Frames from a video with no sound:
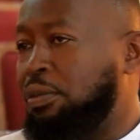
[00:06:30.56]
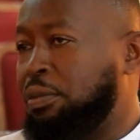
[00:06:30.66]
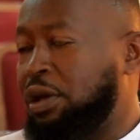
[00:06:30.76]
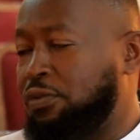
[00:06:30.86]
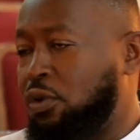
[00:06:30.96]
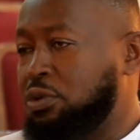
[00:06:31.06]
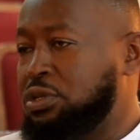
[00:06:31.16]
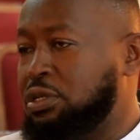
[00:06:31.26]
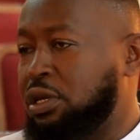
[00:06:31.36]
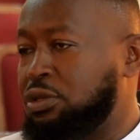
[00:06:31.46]
my
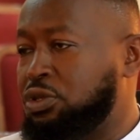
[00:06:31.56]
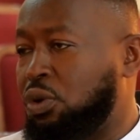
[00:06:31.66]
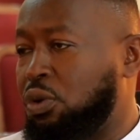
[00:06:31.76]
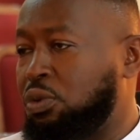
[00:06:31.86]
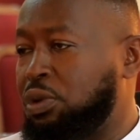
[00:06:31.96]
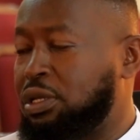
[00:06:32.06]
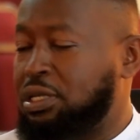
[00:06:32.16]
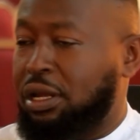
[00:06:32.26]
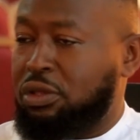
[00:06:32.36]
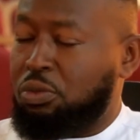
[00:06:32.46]
folks, and so we
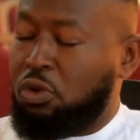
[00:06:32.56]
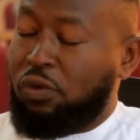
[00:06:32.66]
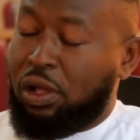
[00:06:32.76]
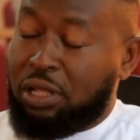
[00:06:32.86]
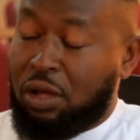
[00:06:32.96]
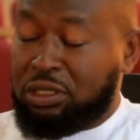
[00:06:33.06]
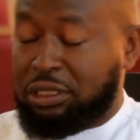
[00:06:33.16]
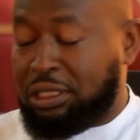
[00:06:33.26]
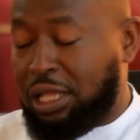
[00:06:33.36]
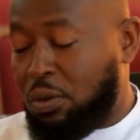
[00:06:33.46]
decided to move out.
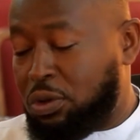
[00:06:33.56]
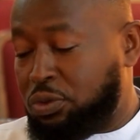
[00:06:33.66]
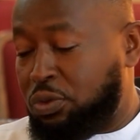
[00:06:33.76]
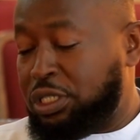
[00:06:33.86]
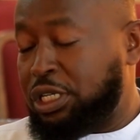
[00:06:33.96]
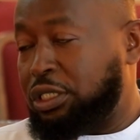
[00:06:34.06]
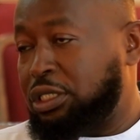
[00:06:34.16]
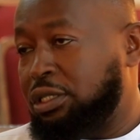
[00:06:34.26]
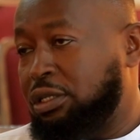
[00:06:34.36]
That was Richard